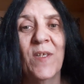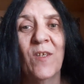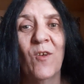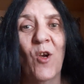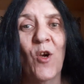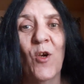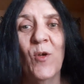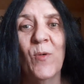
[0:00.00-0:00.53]

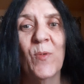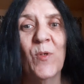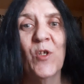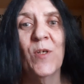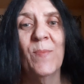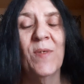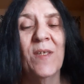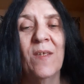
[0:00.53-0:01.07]
cargo
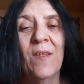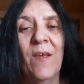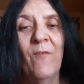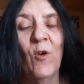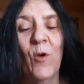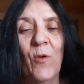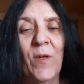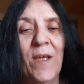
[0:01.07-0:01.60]
ships that they've
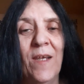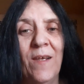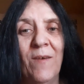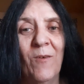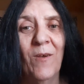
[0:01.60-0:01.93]
already